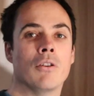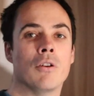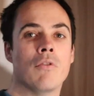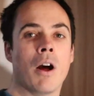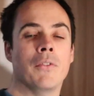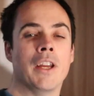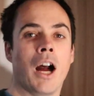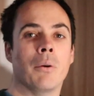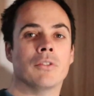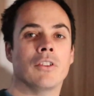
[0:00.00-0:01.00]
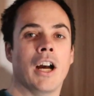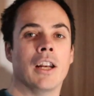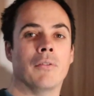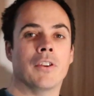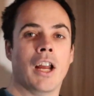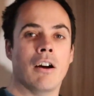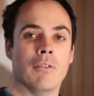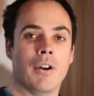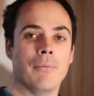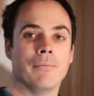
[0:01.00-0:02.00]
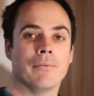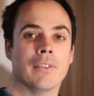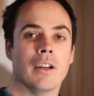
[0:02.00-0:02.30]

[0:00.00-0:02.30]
going around the outside of the caravan.